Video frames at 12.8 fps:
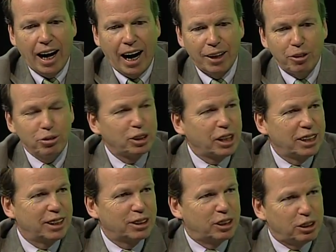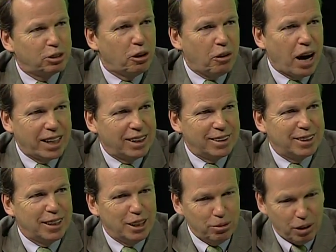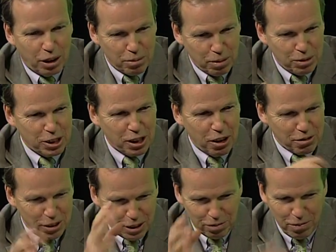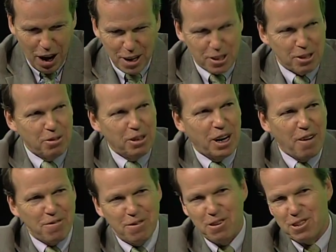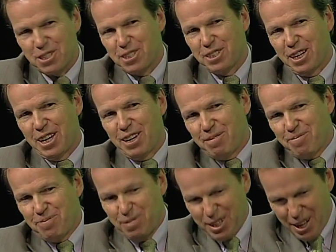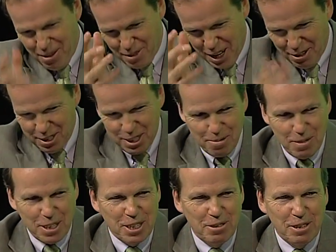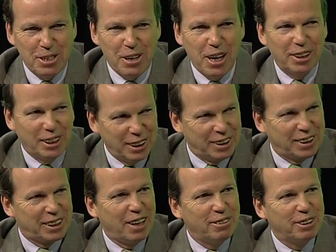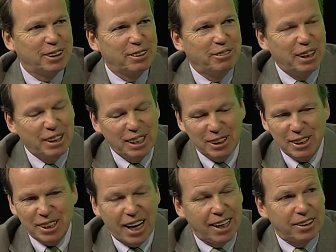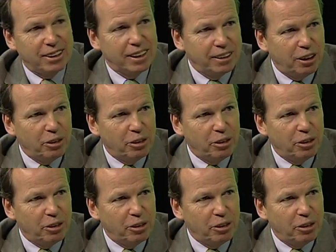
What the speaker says: don't say this, there's no I in team. I remember Sheriff Cliff Marshall when I first became county commissioner with John Gillis. That was one of his sayings.